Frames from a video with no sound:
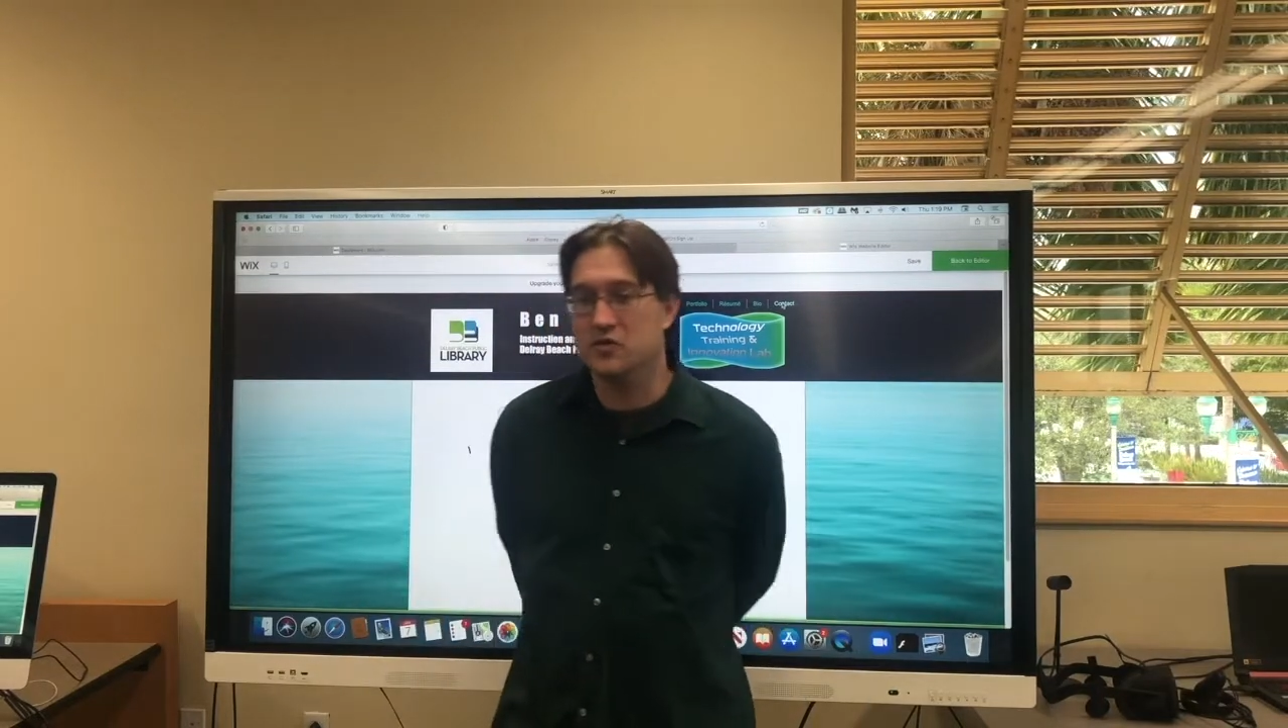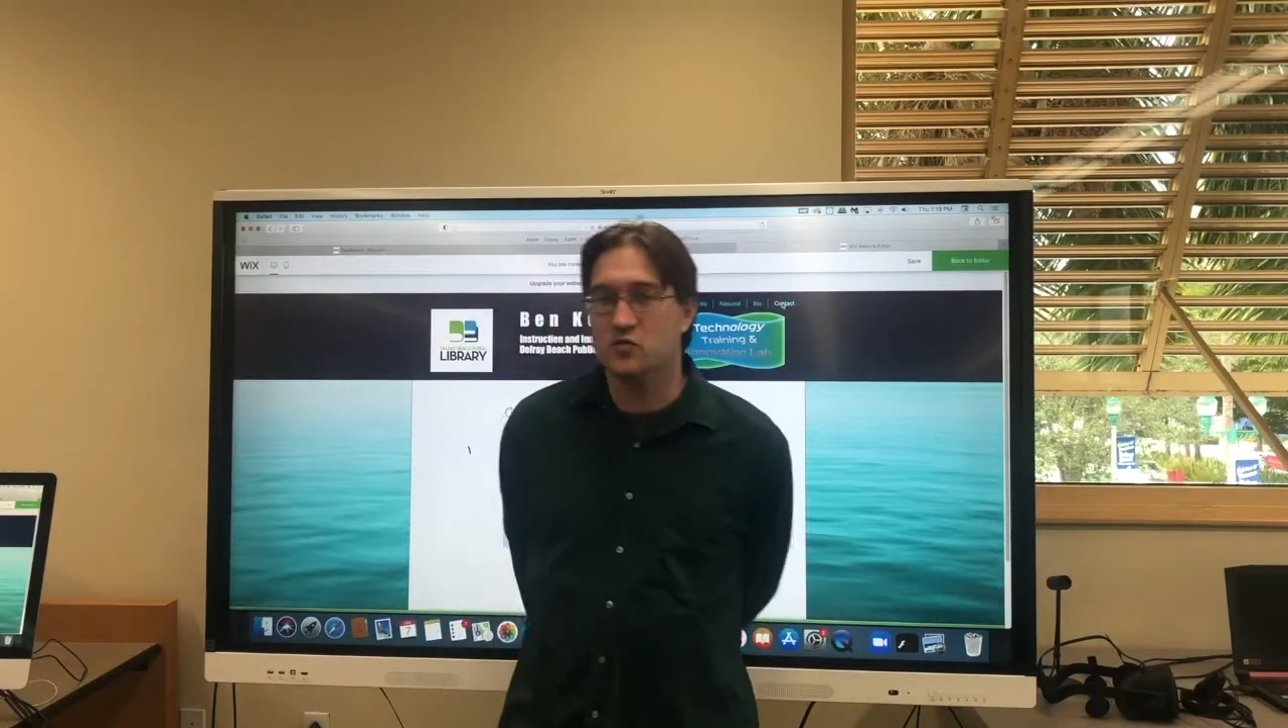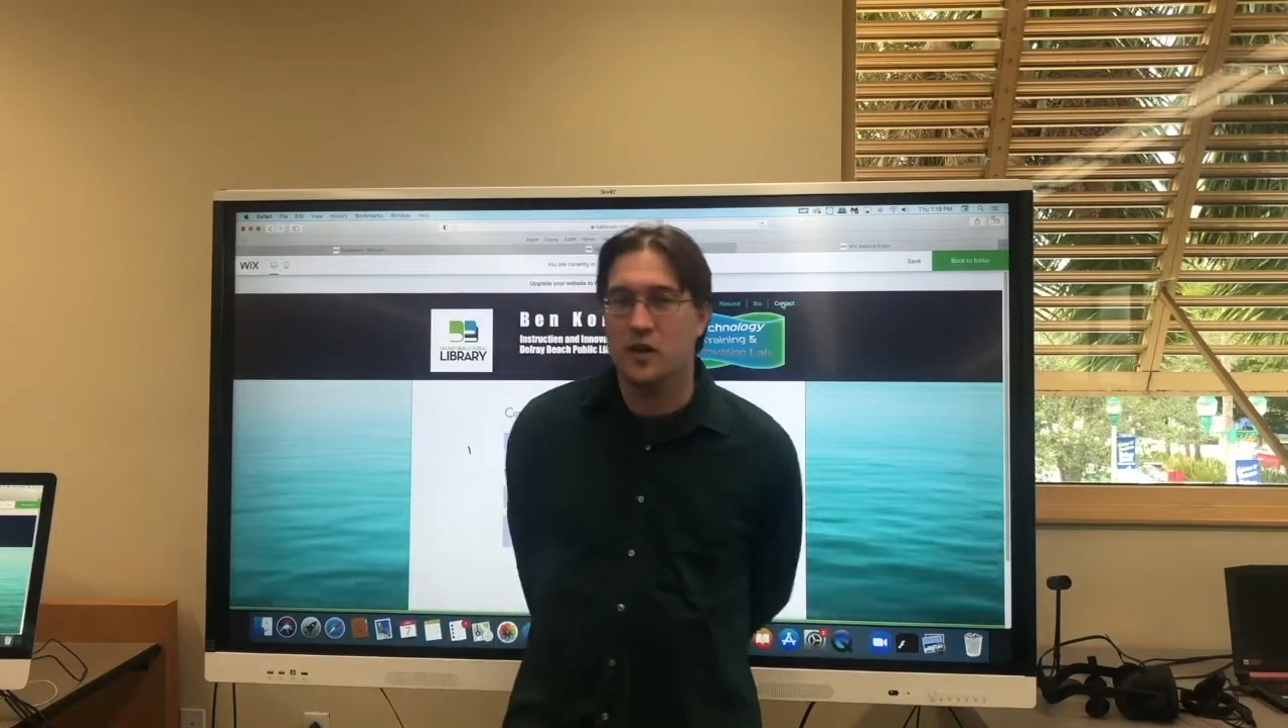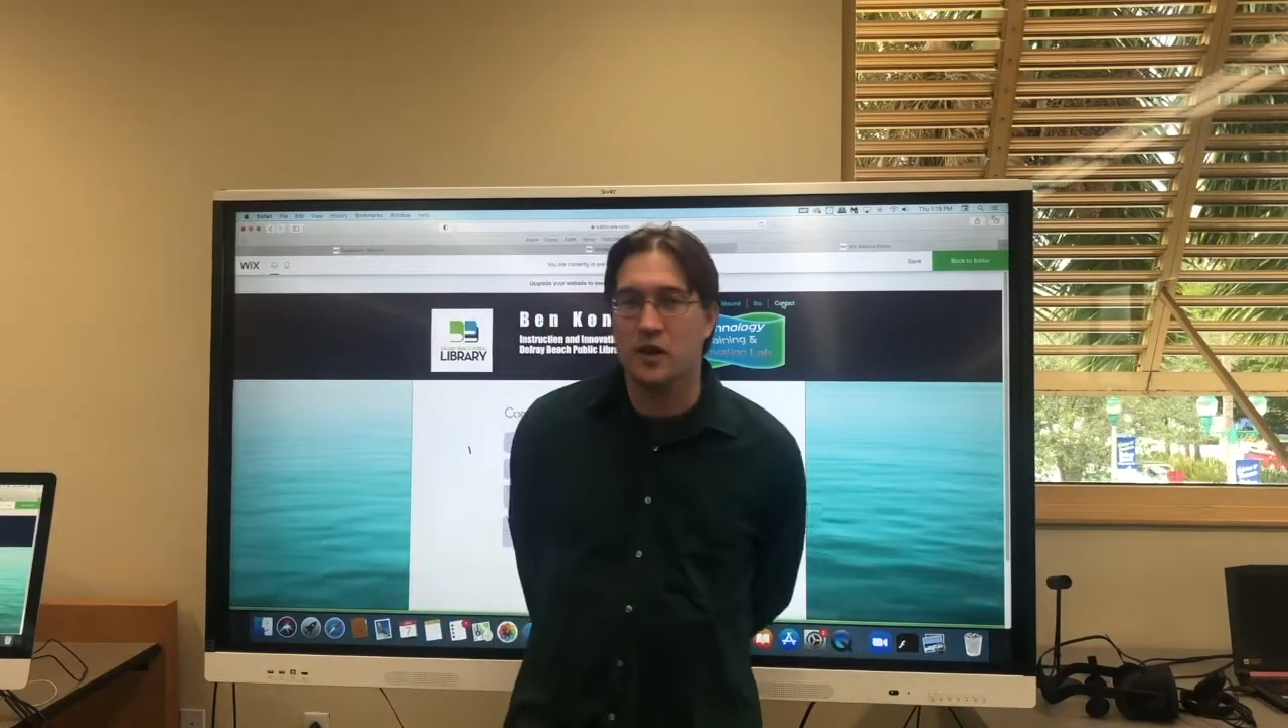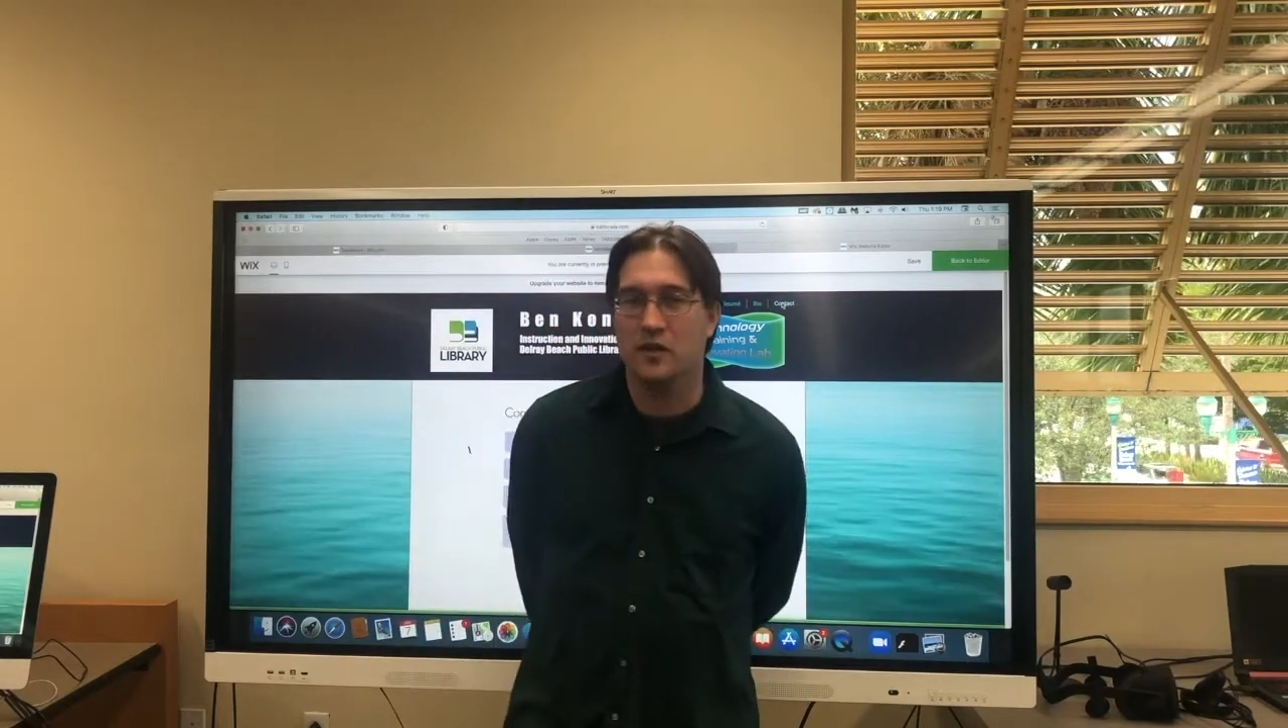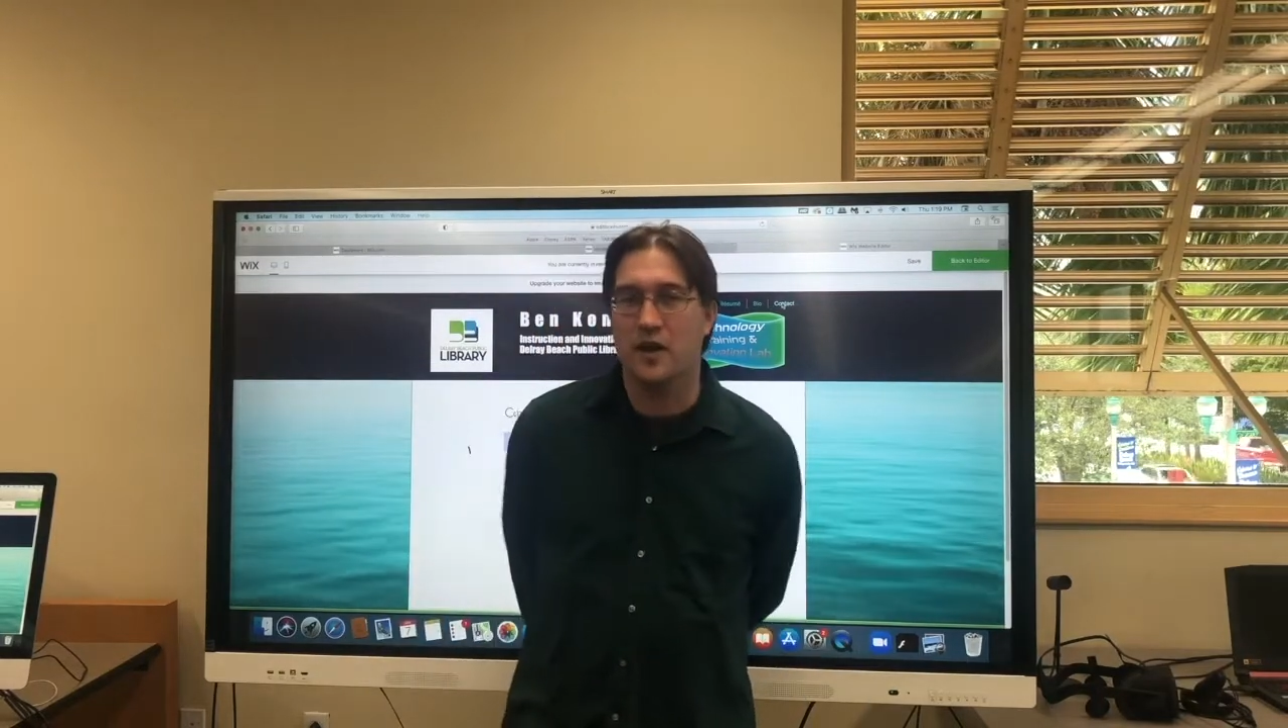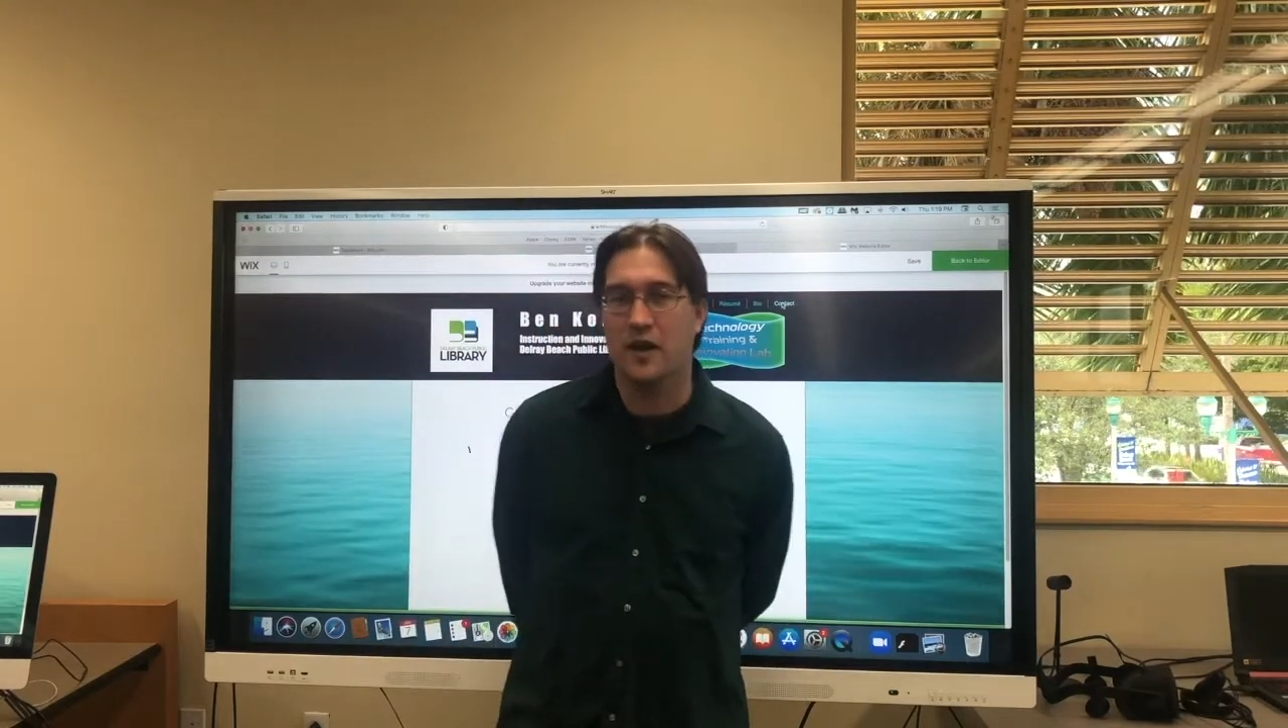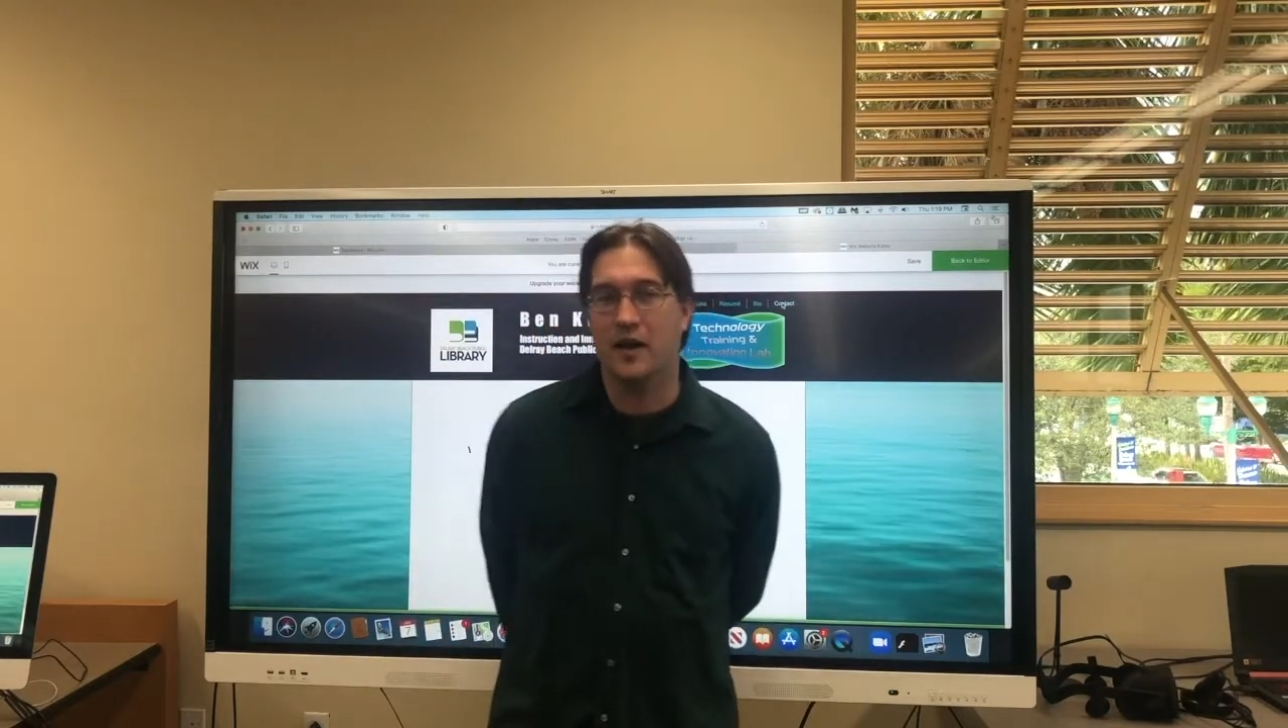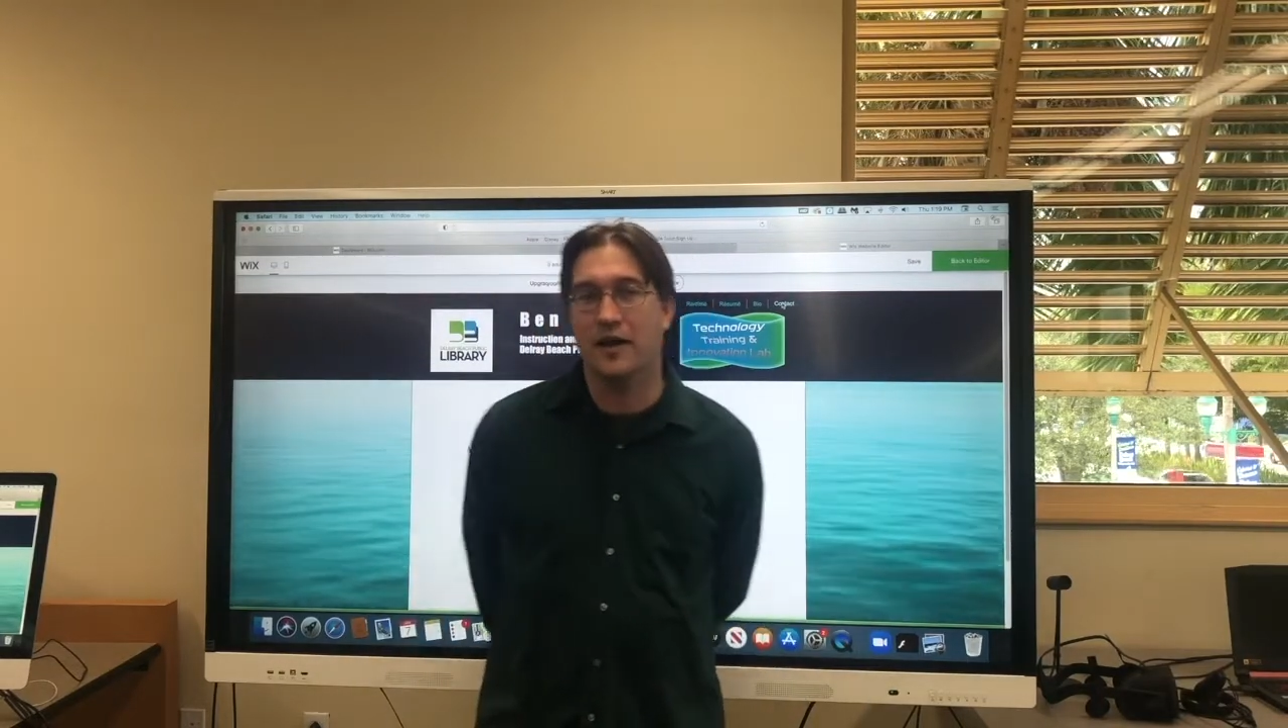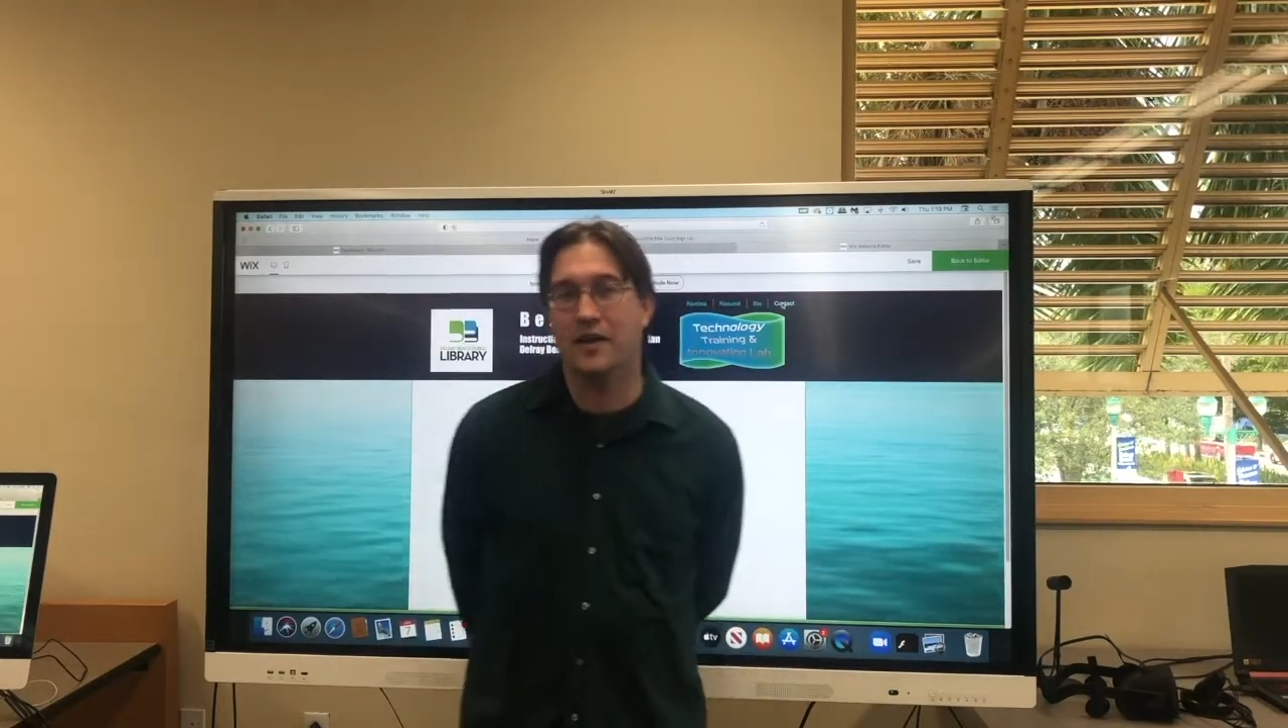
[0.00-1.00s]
well.